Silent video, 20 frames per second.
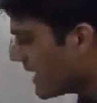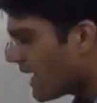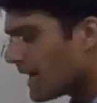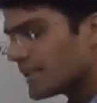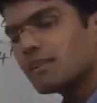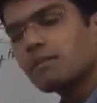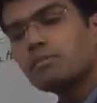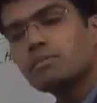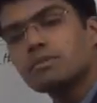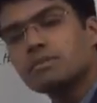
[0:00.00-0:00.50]
the
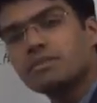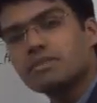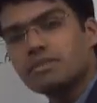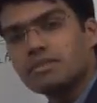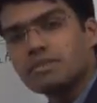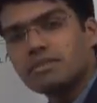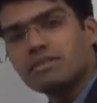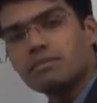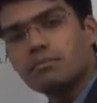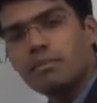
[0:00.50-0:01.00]
other
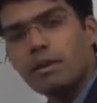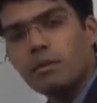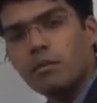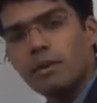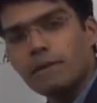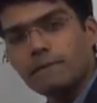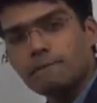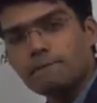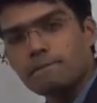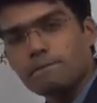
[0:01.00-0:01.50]
positions by
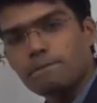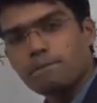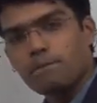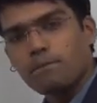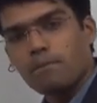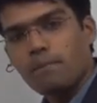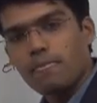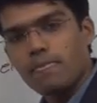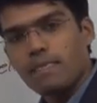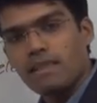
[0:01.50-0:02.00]
1.
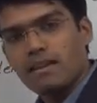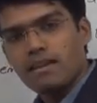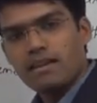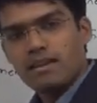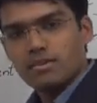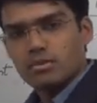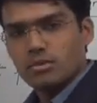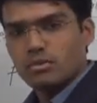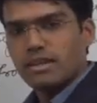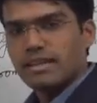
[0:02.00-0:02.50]

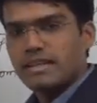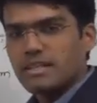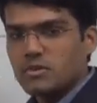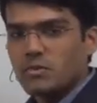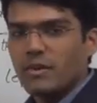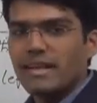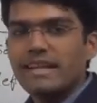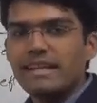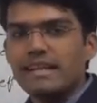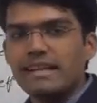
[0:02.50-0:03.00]
So it is
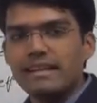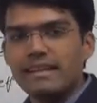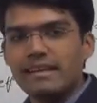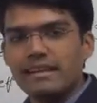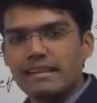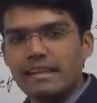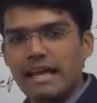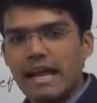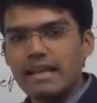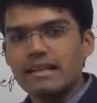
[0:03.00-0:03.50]
very
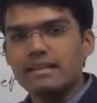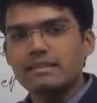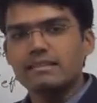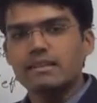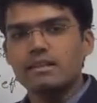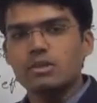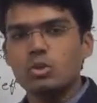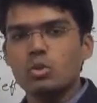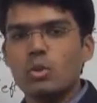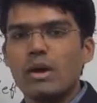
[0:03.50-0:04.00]
clear that
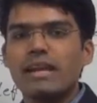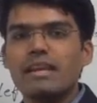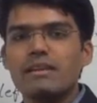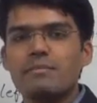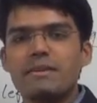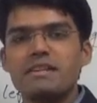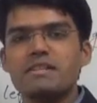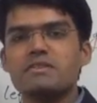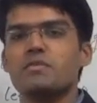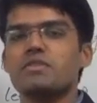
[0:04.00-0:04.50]
the two
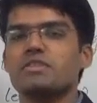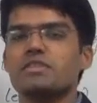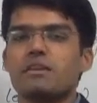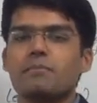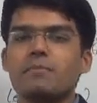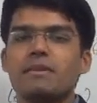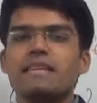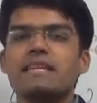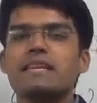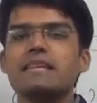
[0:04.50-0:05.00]
elements which
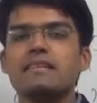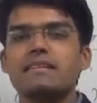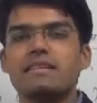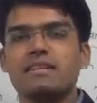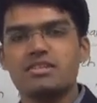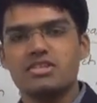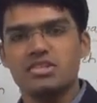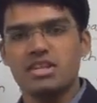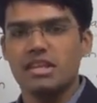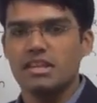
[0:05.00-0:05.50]
are being
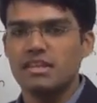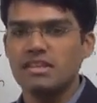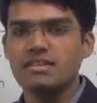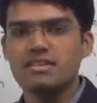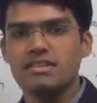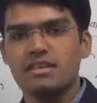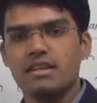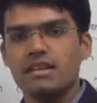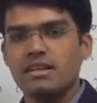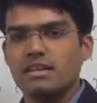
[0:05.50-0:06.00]

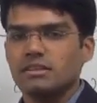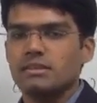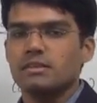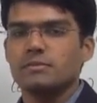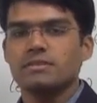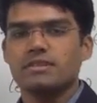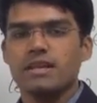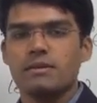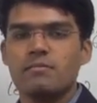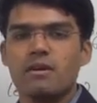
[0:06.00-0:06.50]
interchanged,
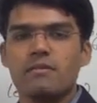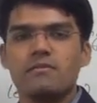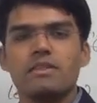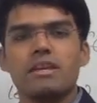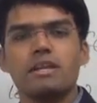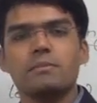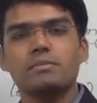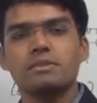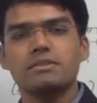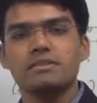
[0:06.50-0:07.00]
the sum of
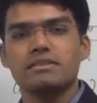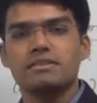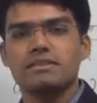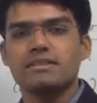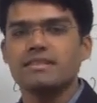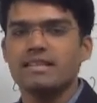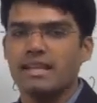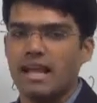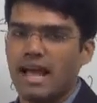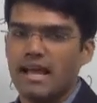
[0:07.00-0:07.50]
their
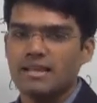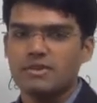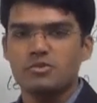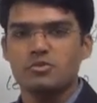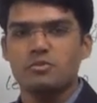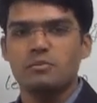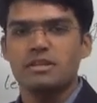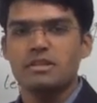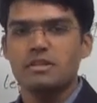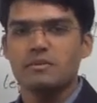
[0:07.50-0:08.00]
positions has
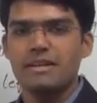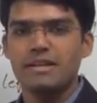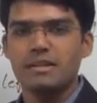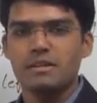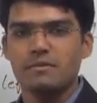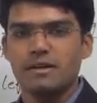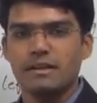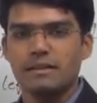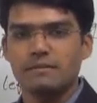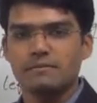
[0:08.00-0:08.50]
to be
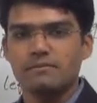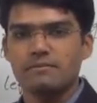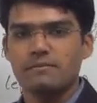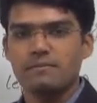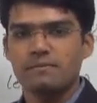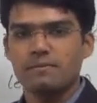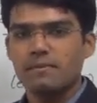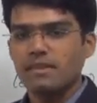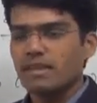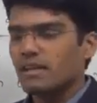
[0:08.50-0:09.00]
21.
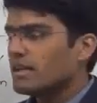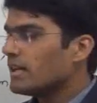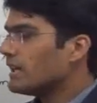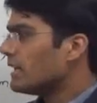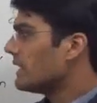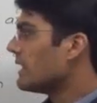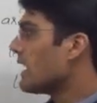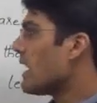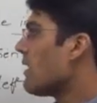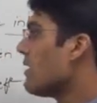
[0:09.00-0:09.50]

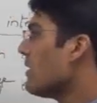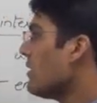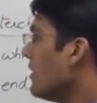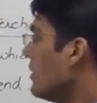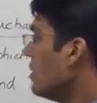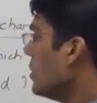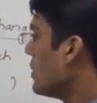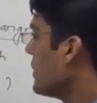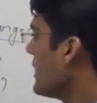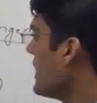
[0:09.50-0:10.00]
Now,
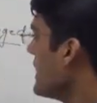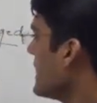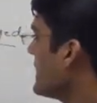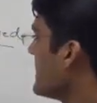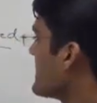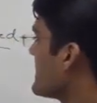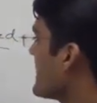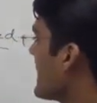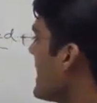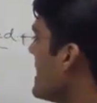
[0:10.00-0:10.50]
looking at
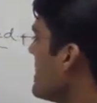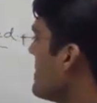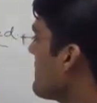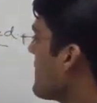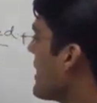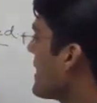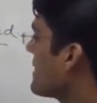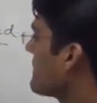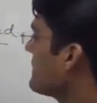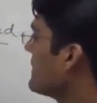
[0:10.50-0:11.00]
the second
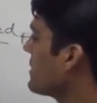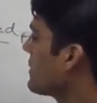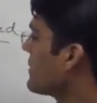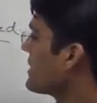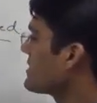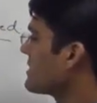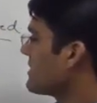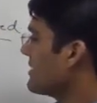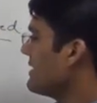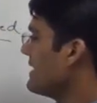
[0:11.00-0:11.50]
part of the
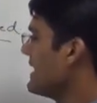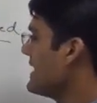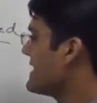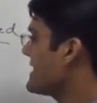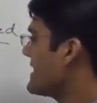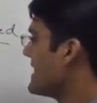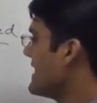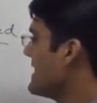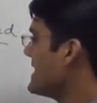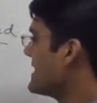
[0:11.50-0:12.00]
question,
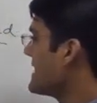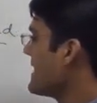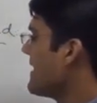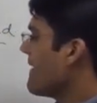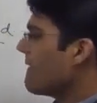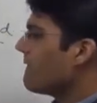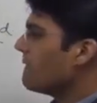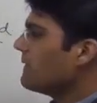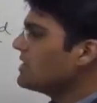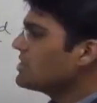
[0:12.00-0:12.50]
it
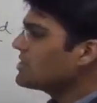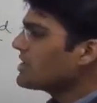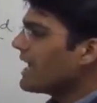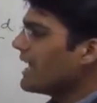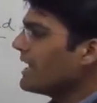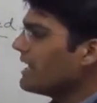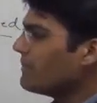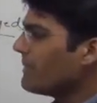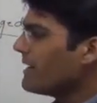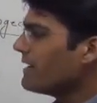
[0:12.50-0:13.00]
says which
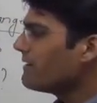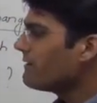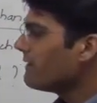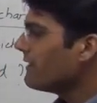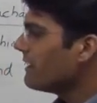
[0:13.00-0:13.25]
element